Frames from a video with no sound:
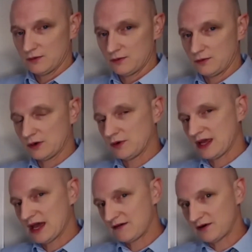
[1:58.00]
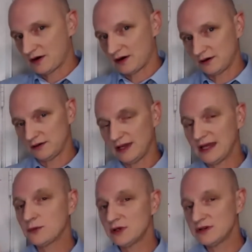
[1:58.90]
where we have our
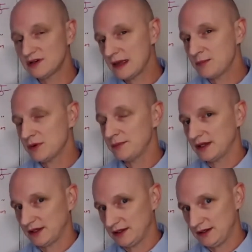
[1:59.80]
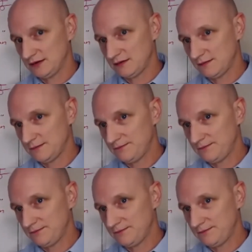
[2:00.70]
language capabilities.